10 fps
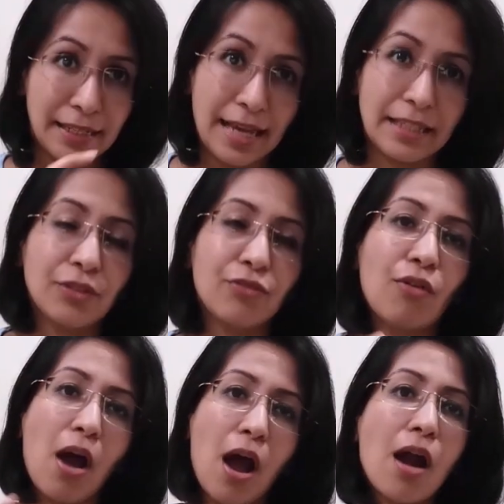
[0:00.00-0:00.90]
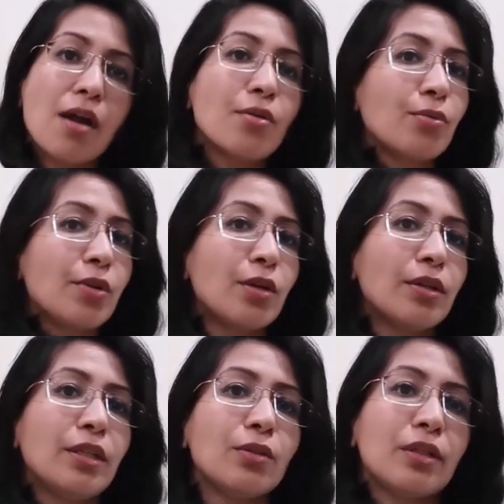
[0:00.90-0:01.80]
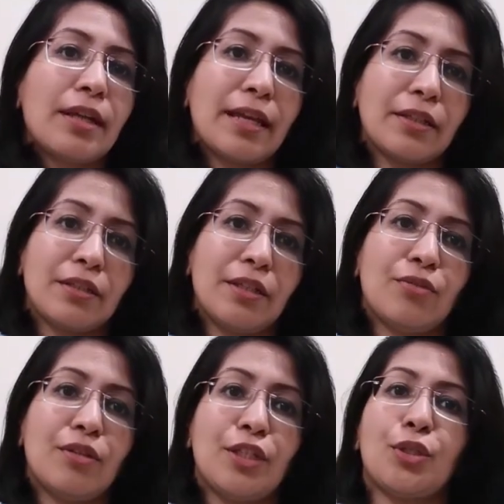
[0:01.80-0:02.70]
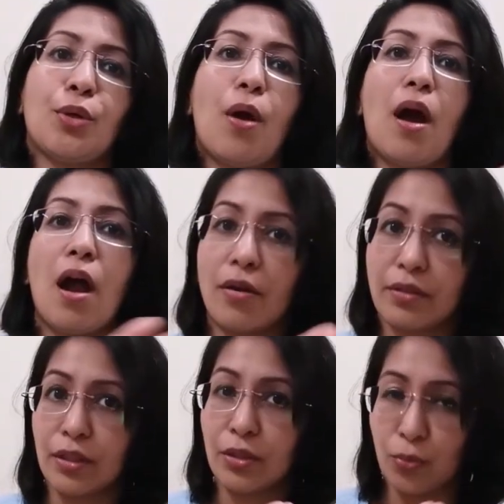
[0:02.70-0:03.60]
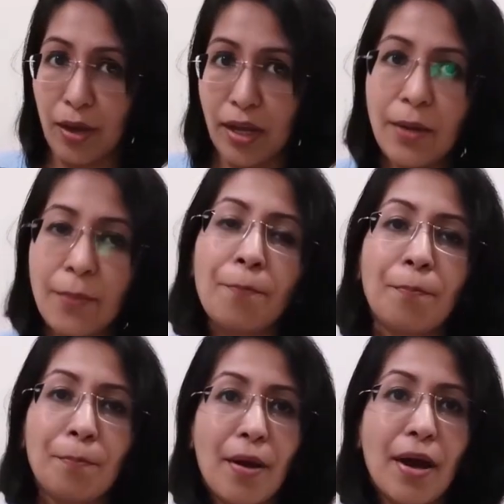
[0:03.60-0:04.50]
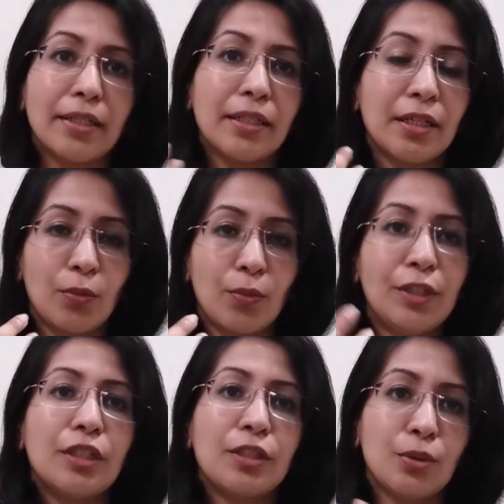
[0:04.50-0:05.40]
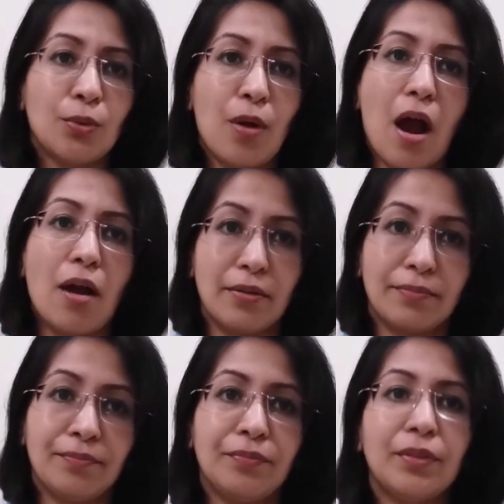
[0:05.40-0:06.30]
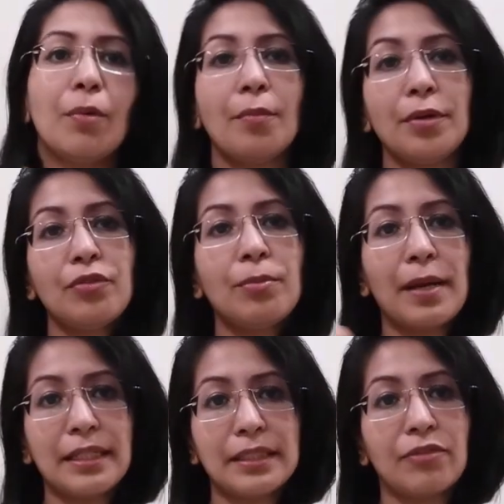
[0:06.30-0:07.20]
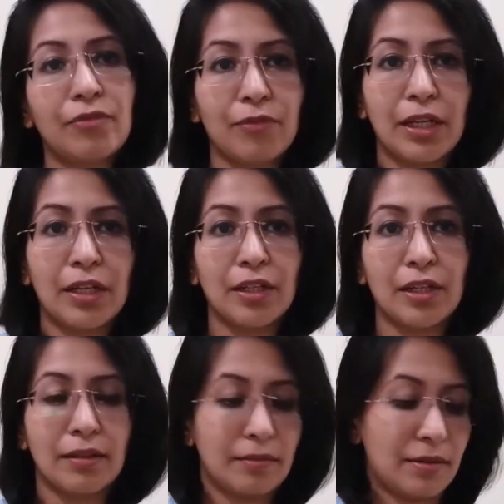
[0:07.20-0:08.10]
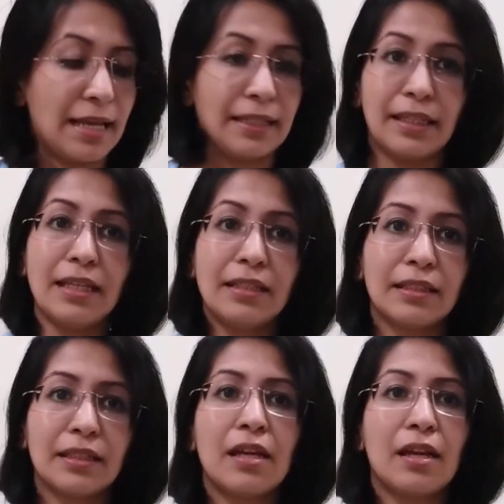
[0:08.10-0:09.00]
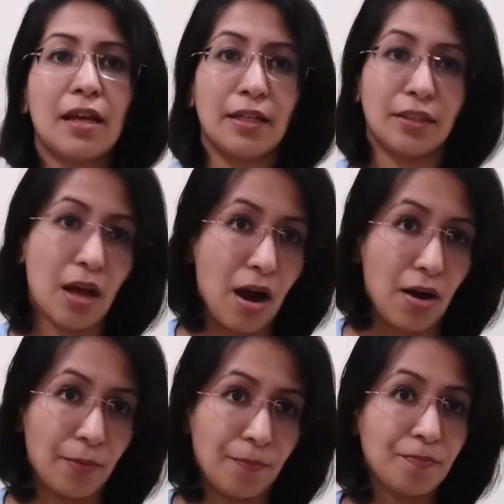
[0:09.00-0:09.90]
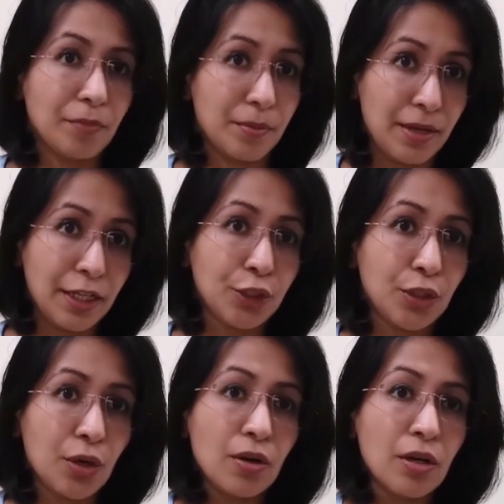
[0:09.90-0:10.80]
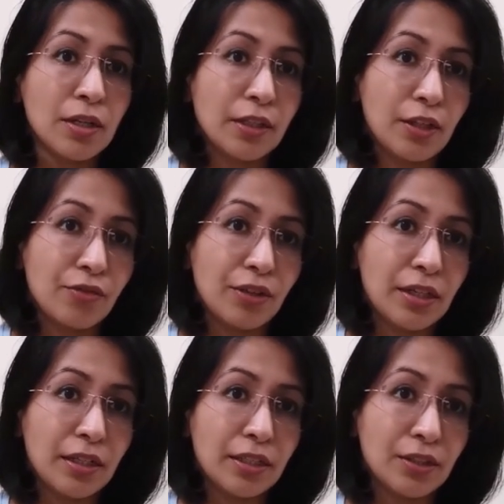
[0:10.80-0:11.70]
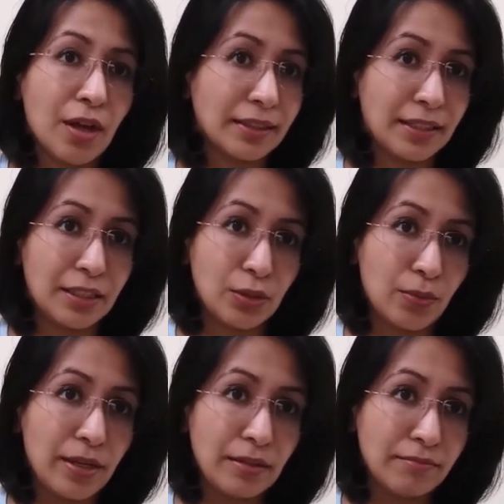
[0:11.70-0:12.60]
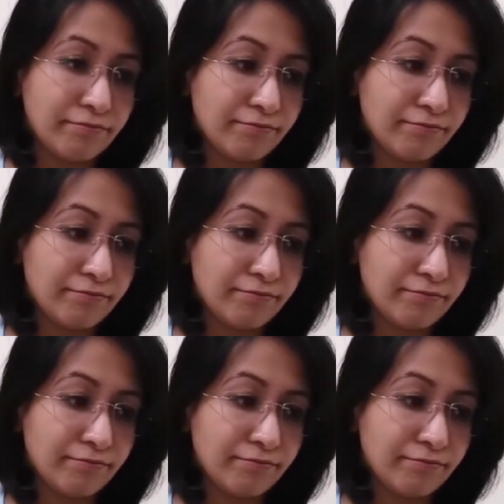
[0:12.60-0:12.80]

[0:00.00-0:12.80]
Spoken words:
Yes, for R, we don't need to like literally show R this way, but we just do R. The moment we place the finger like this is R. But make sure your finger is not this way.